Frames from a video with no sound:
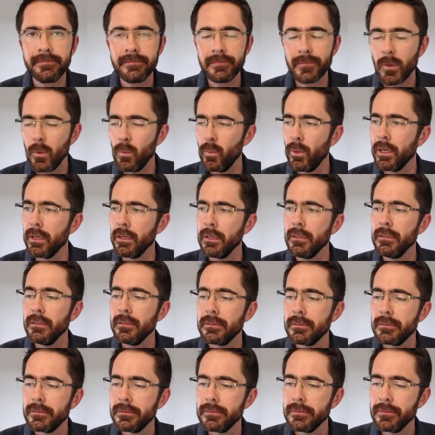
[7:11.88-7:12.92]
Well,
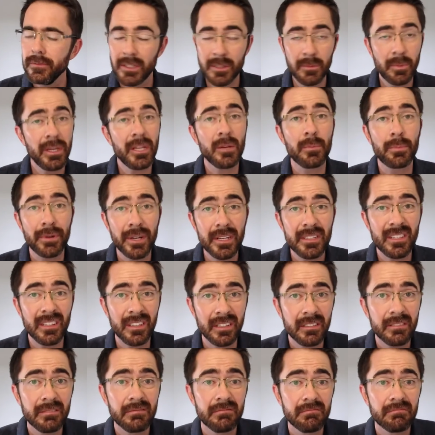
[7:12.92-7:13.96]
there's been a
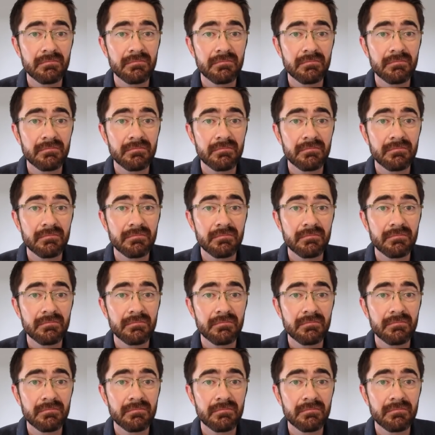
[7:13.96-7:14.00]
precedent.